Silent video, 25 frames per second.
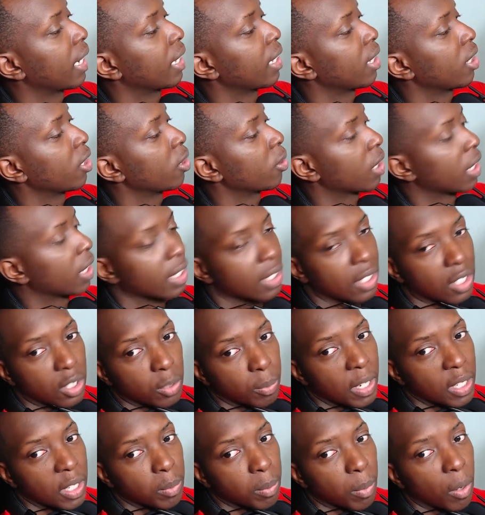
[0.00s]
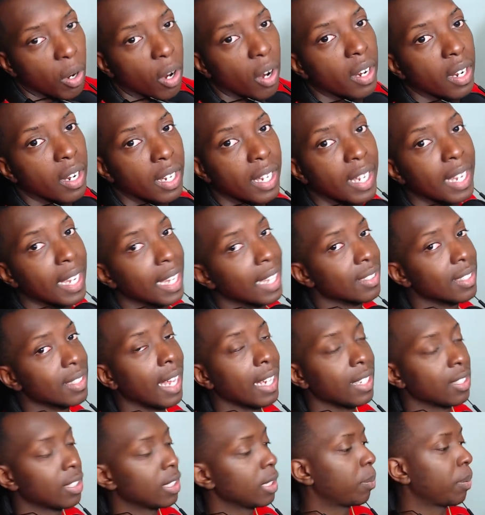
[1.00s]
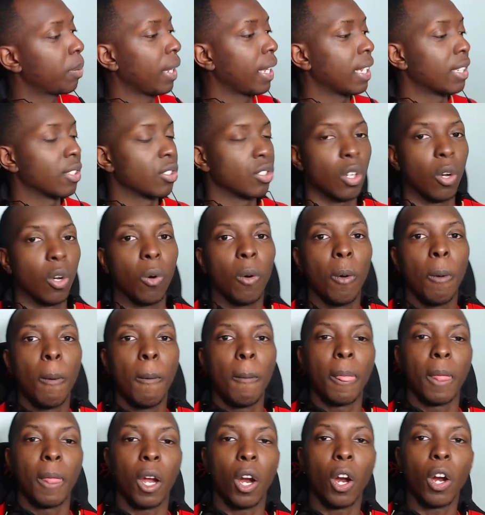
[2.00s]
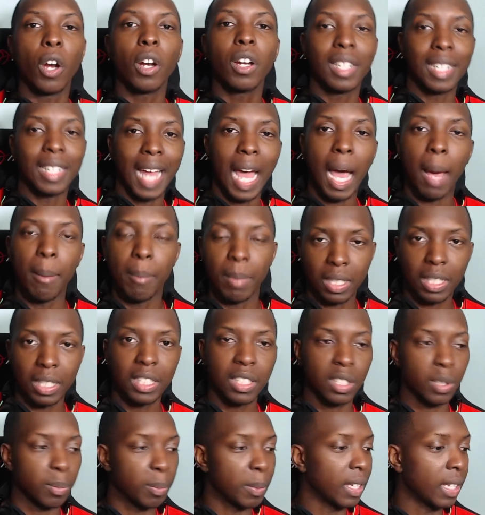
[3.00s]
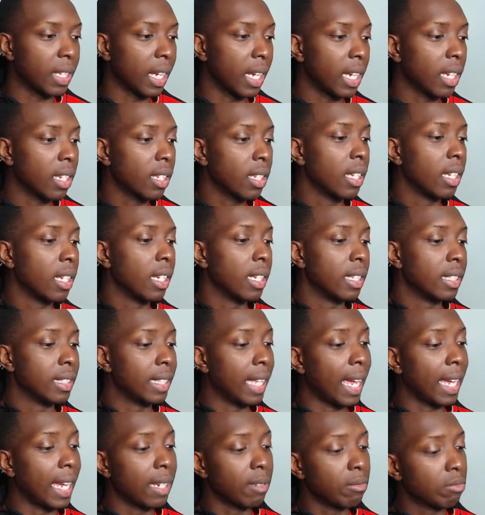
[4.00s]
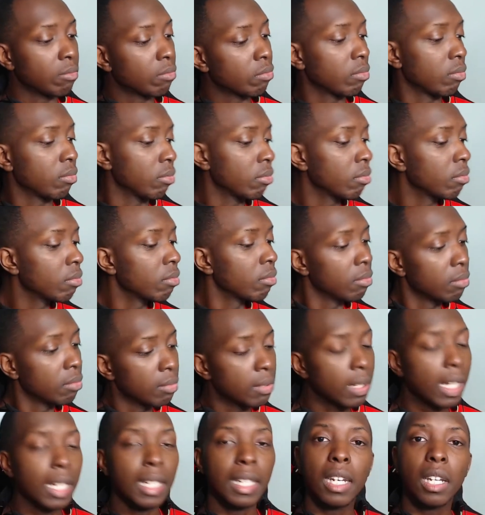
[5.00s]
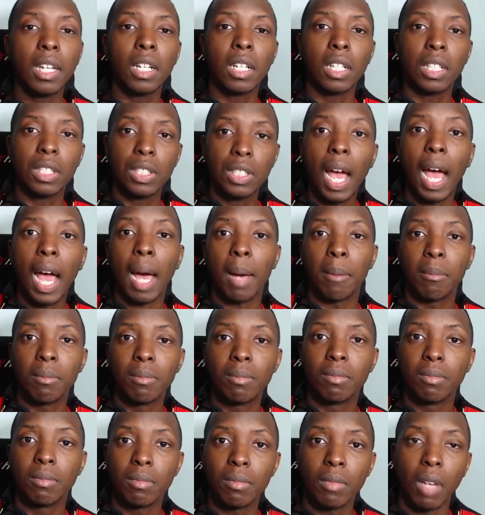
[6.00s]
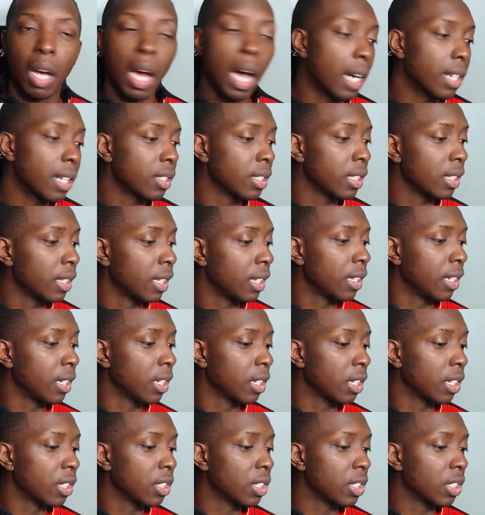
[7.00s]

and then you click the space bar. It's nicely placed. So ergonomically speaking, they did a good job. Honestly, they did a good